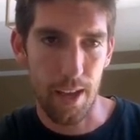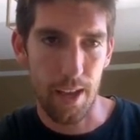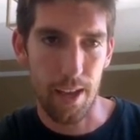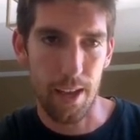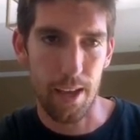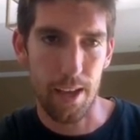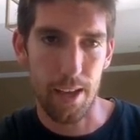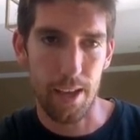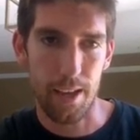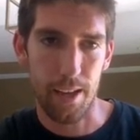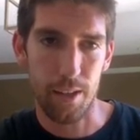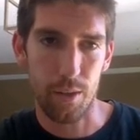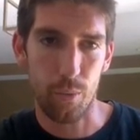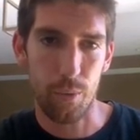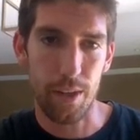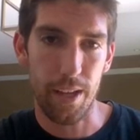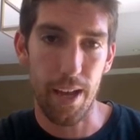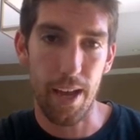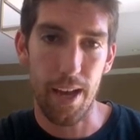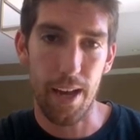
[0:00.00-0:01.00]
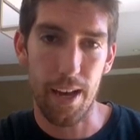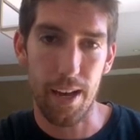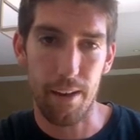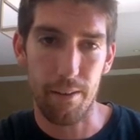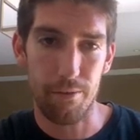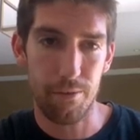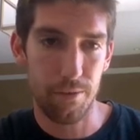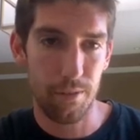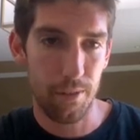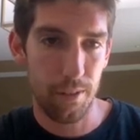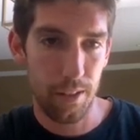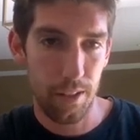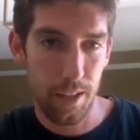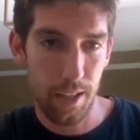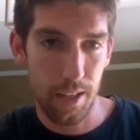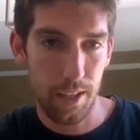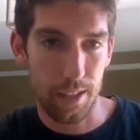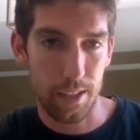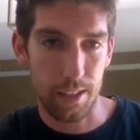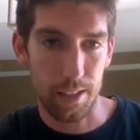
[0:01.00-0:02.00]
and we have
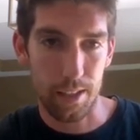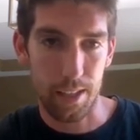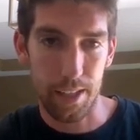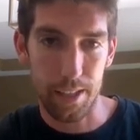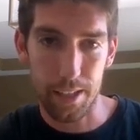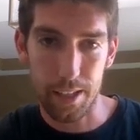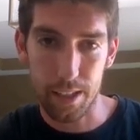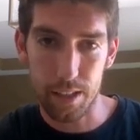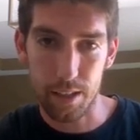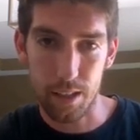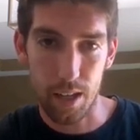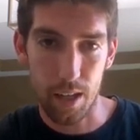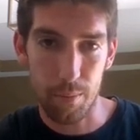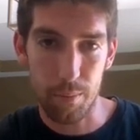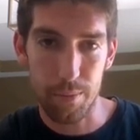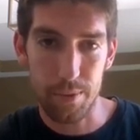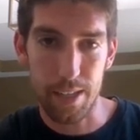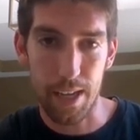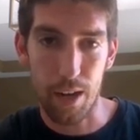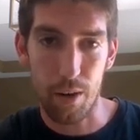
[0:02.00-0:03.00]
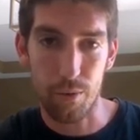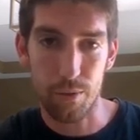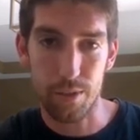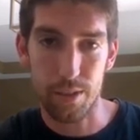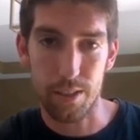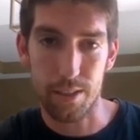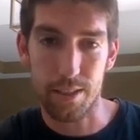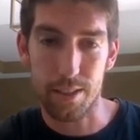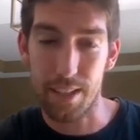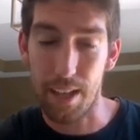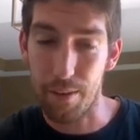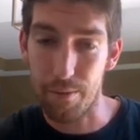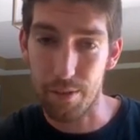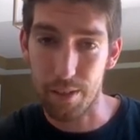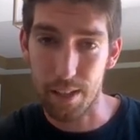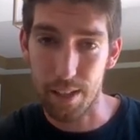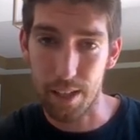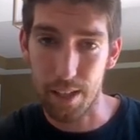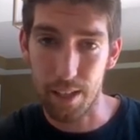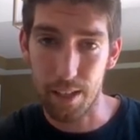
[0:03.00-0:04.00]
Lending Club down to
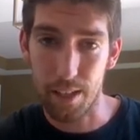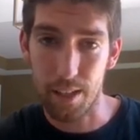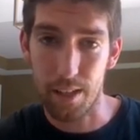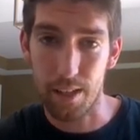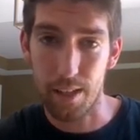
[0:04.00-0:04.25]
70.